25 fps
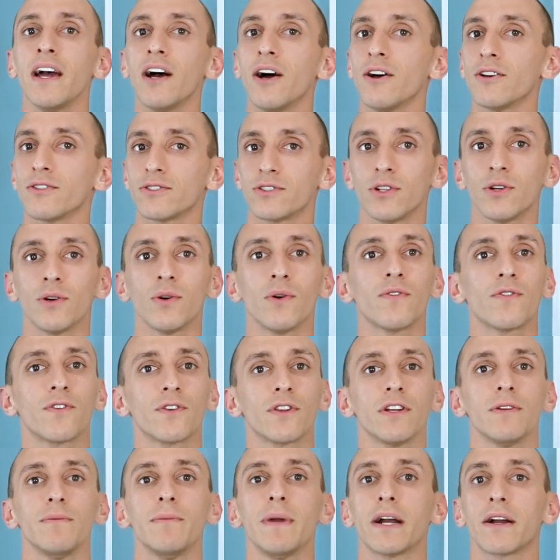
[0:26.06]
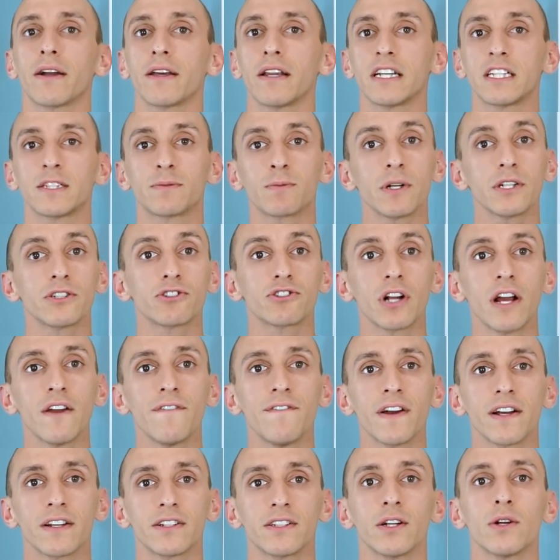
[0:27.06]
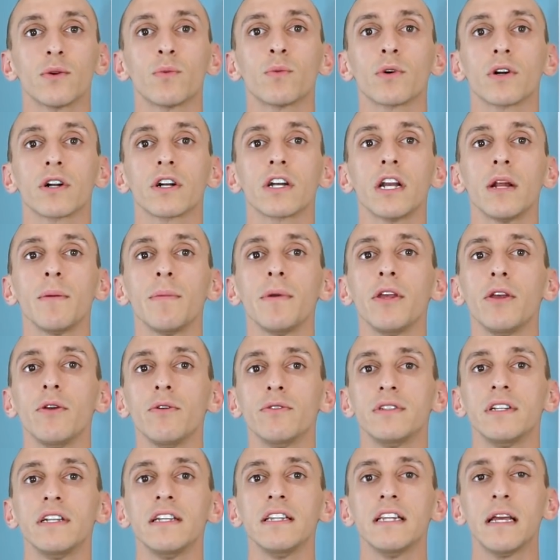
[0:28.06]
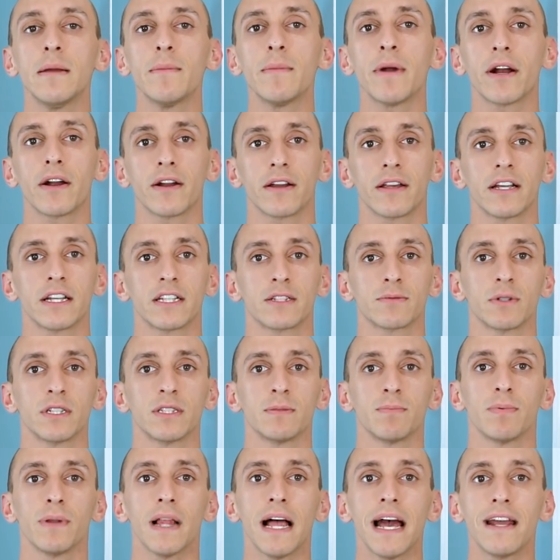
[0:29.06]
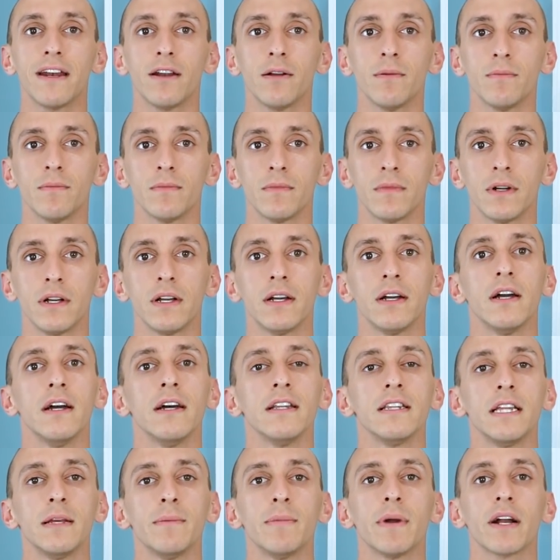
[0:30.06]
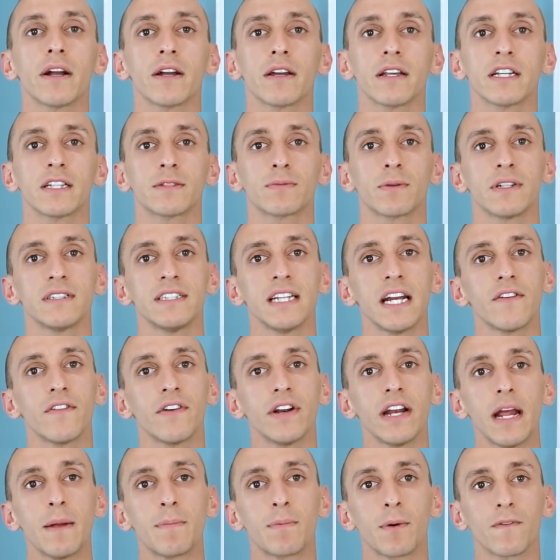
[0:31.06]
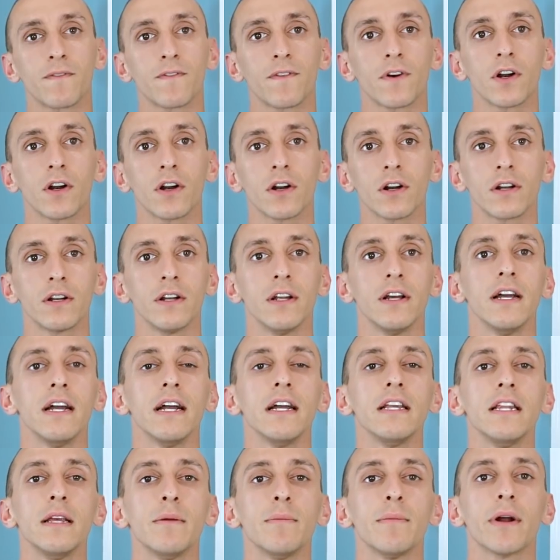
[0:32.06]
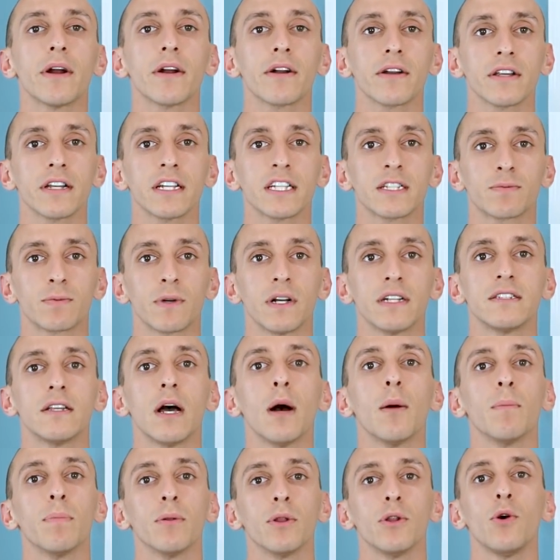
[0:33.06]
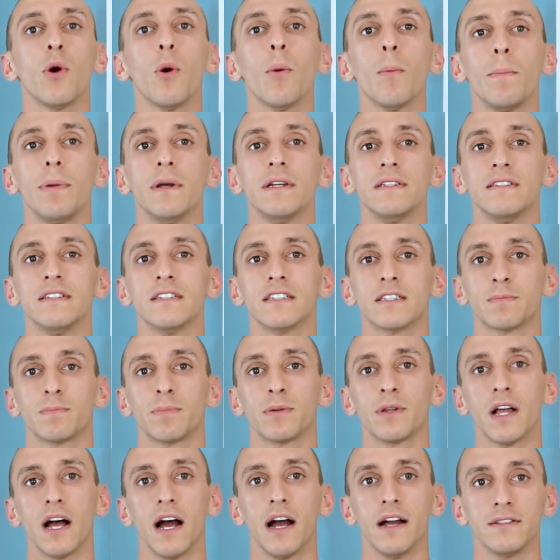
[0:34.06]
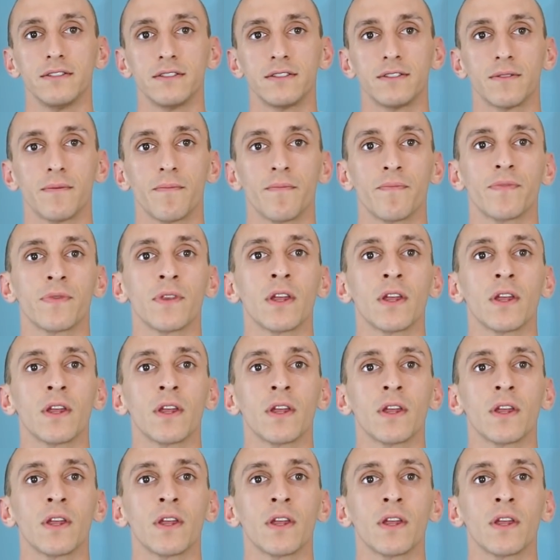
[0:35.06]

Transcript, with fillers: Also, for the American Express trifecta, we're going to be using the American Express Platinum, the American Express Everyday Preferred, and the American Express Blue Business Plus.